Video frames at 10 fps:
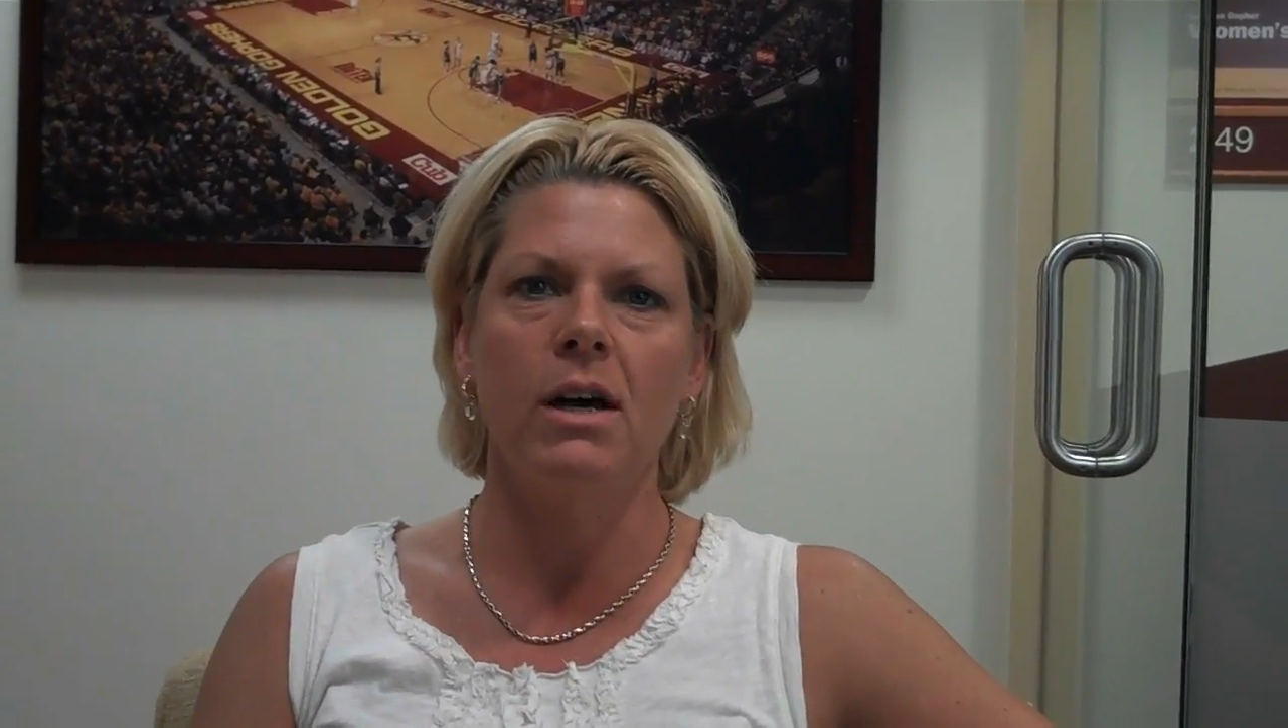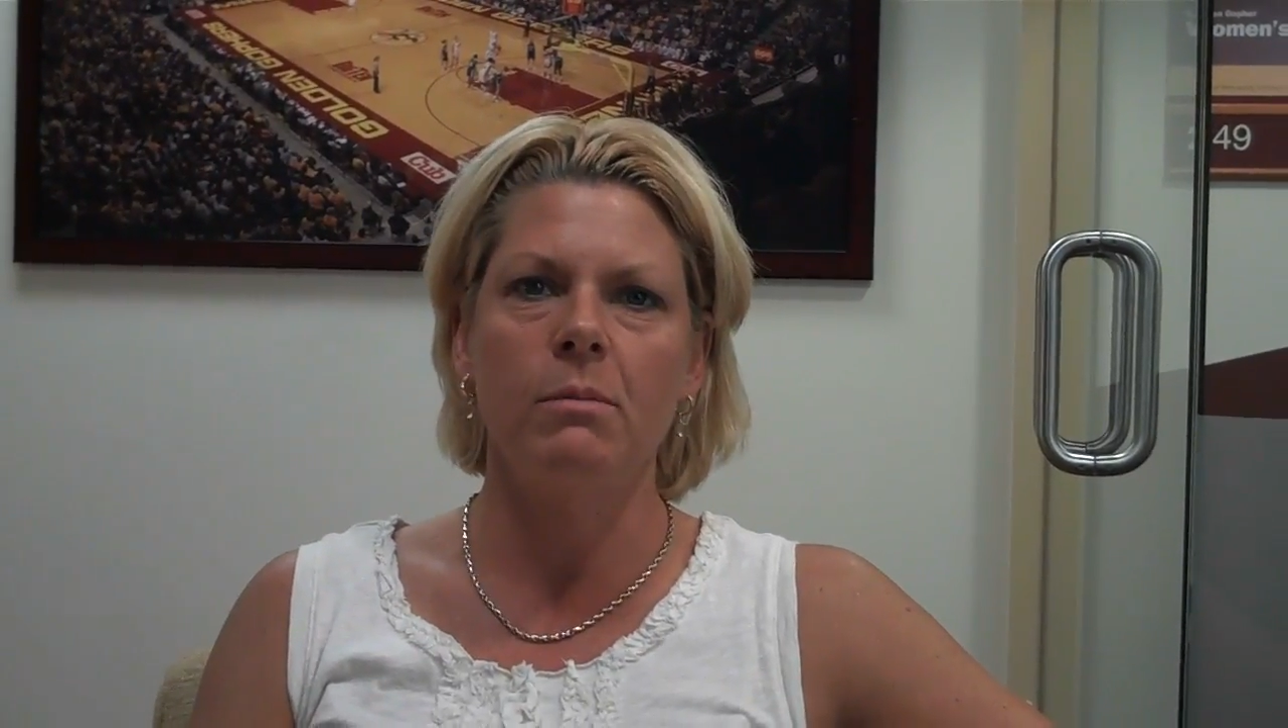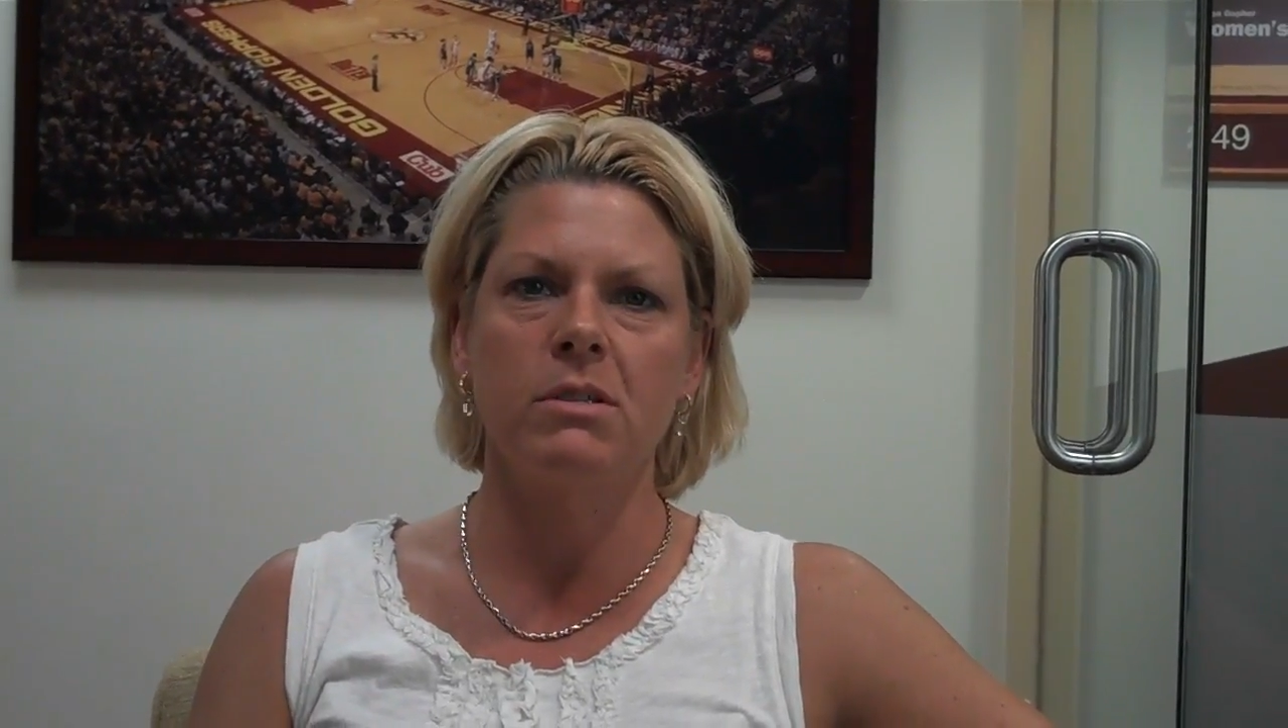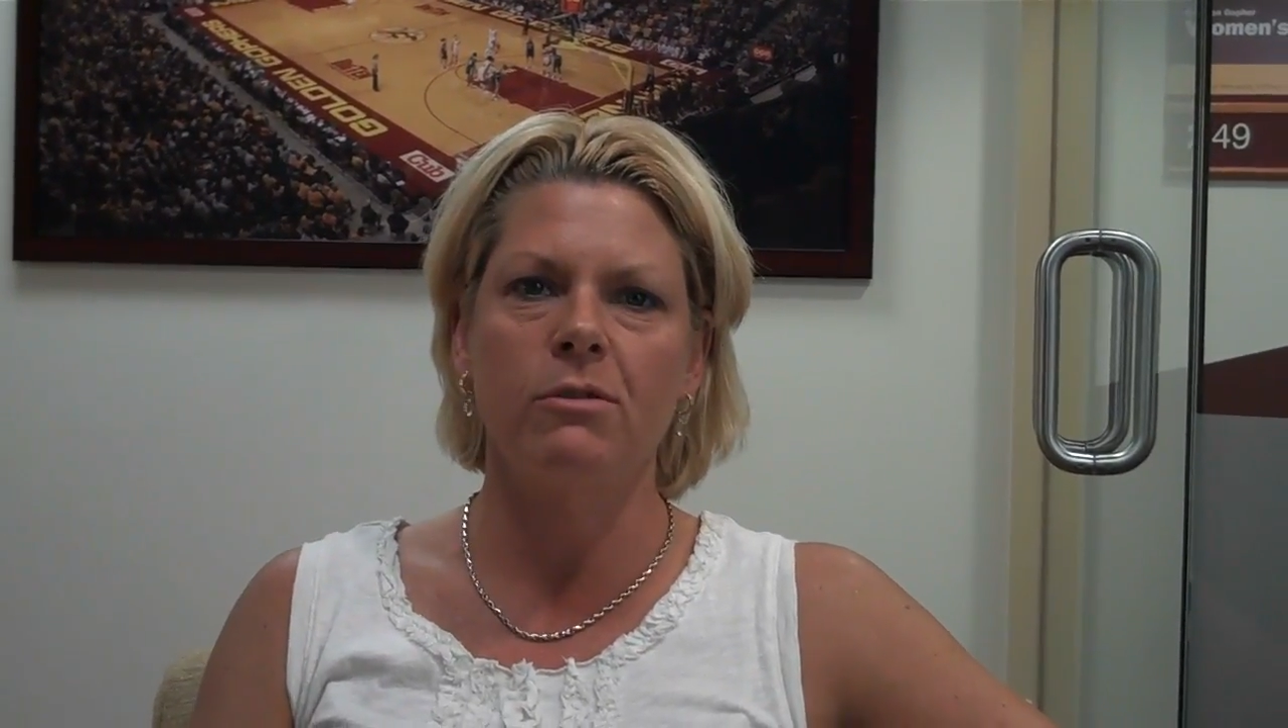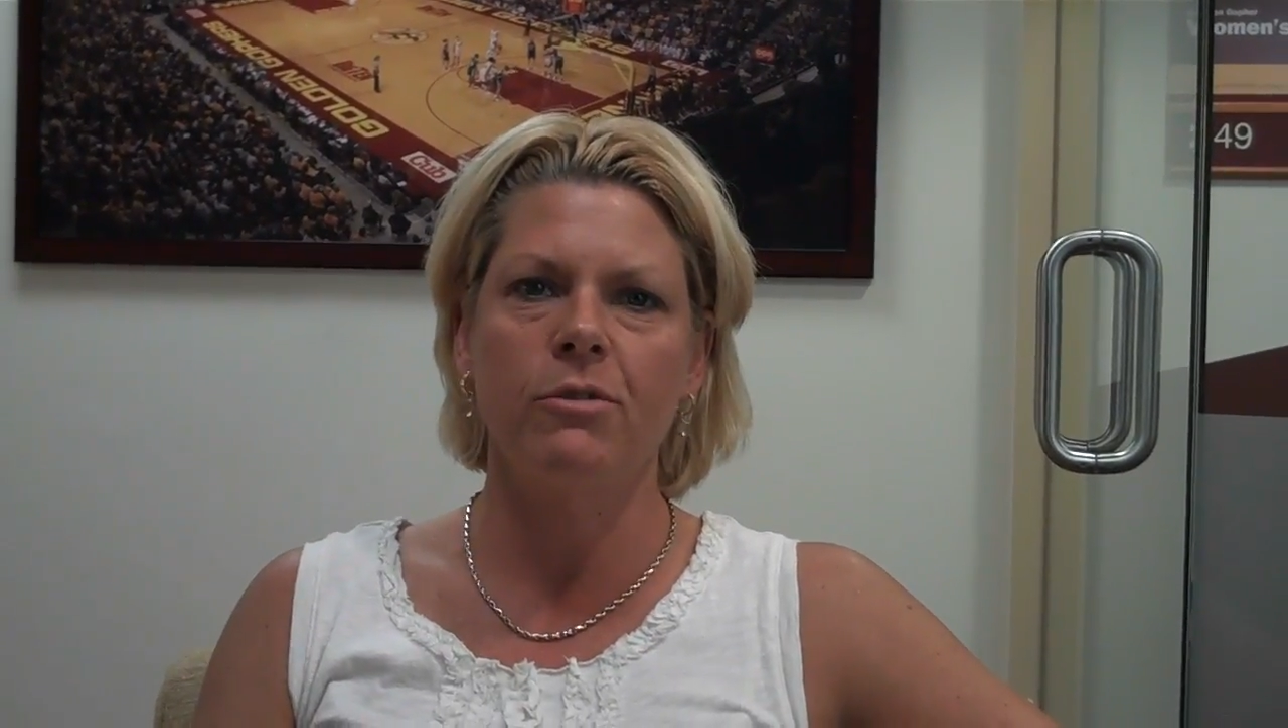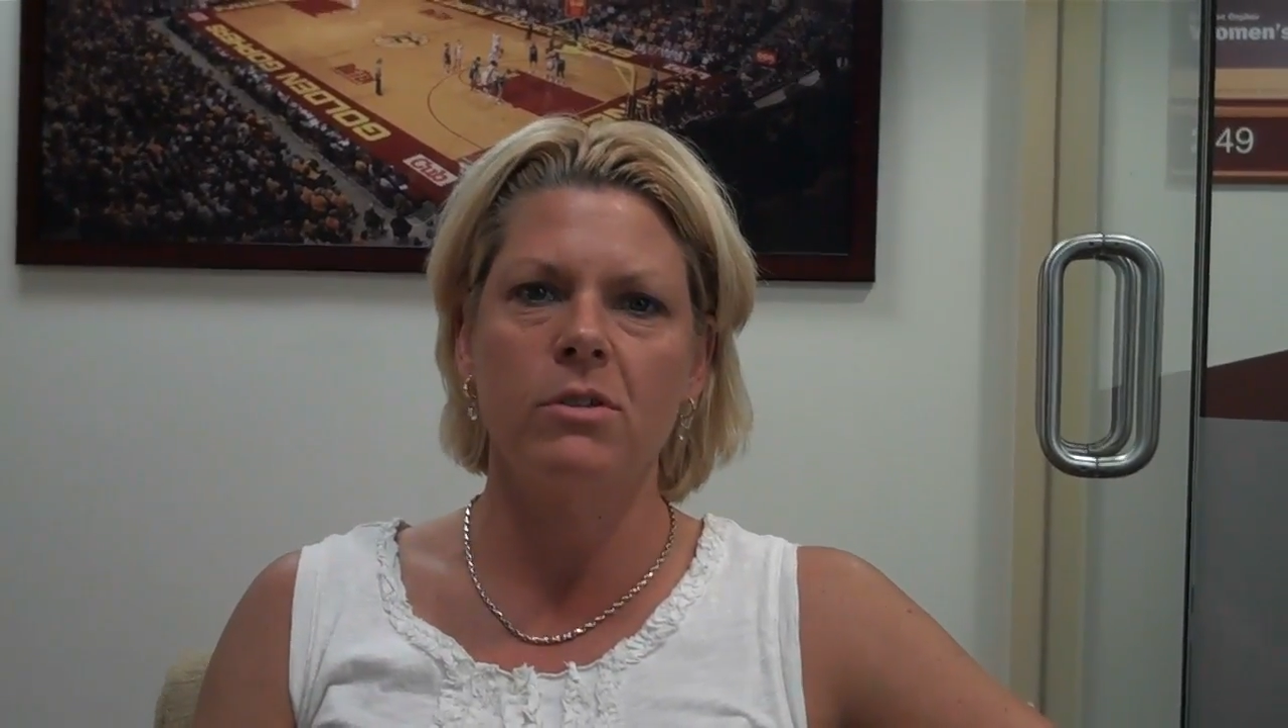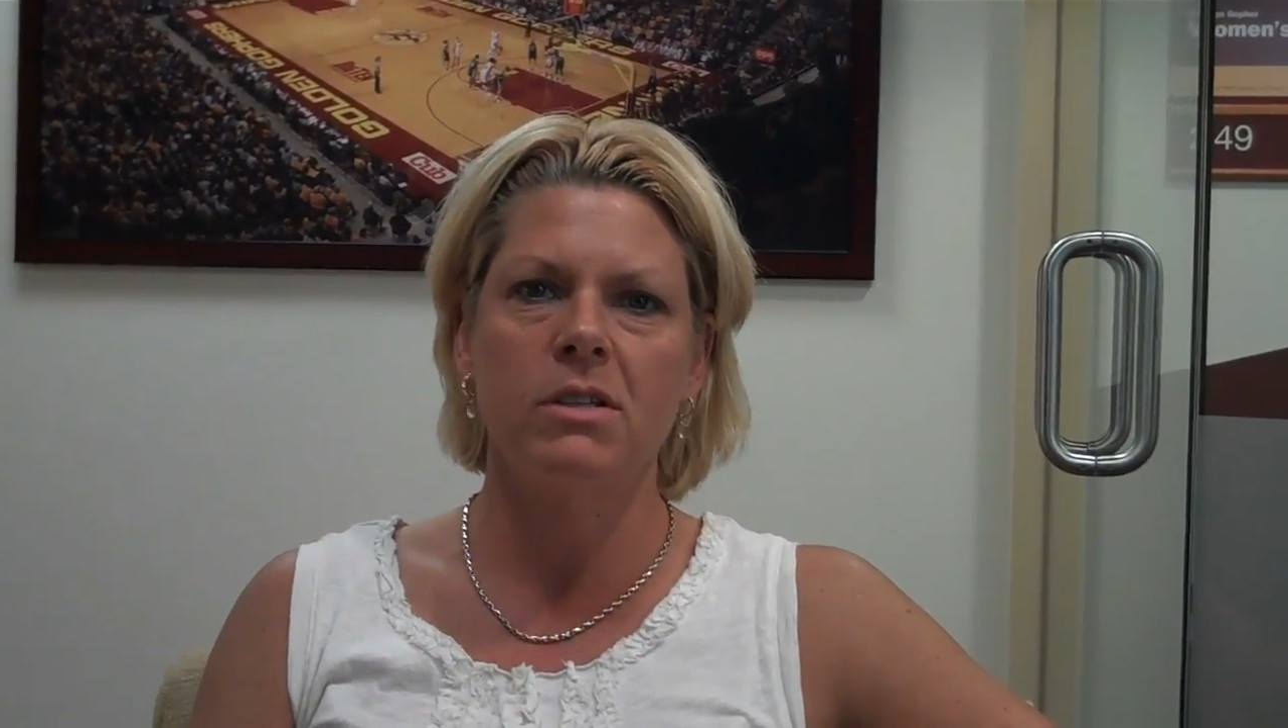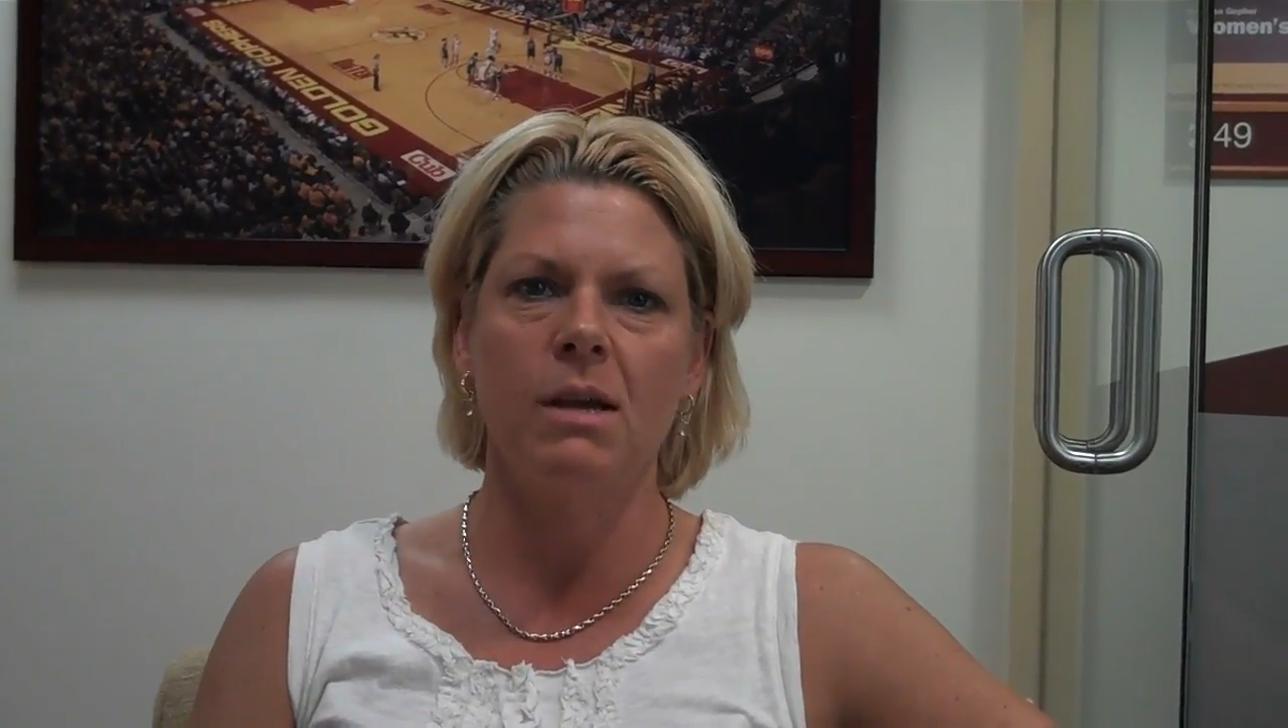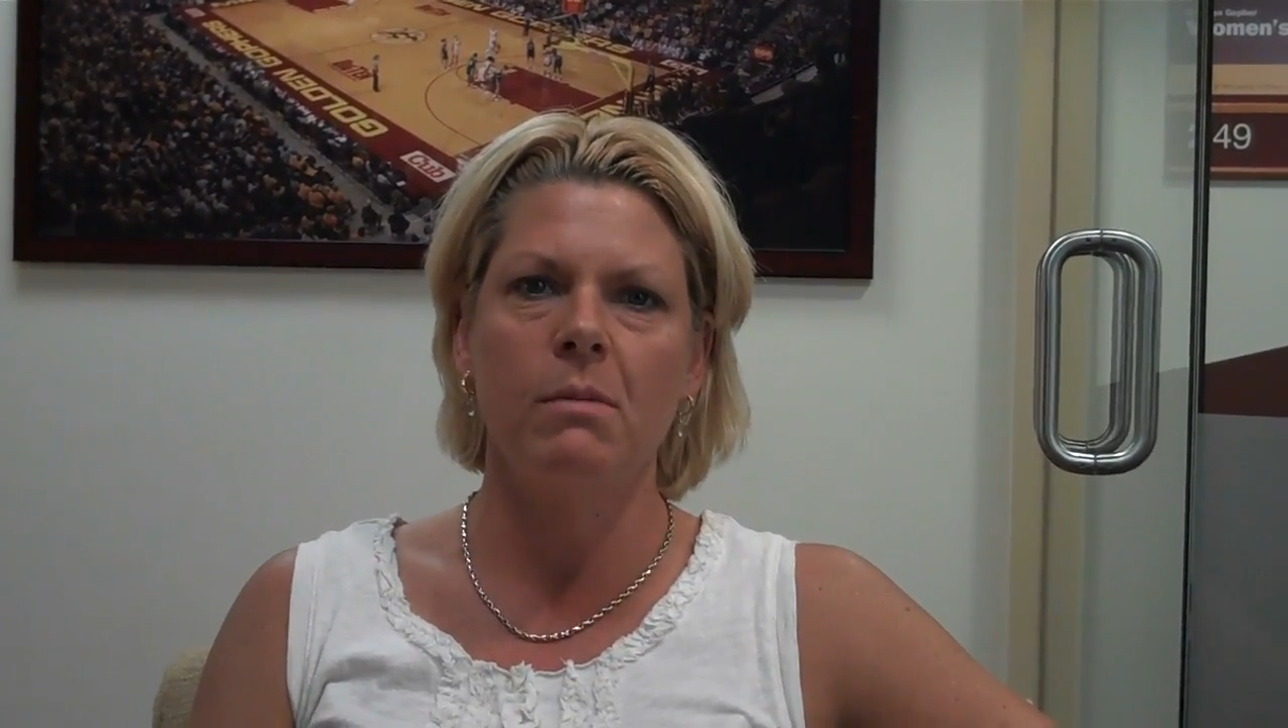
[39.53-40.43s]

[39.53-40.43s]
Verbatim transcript: um, it's the first time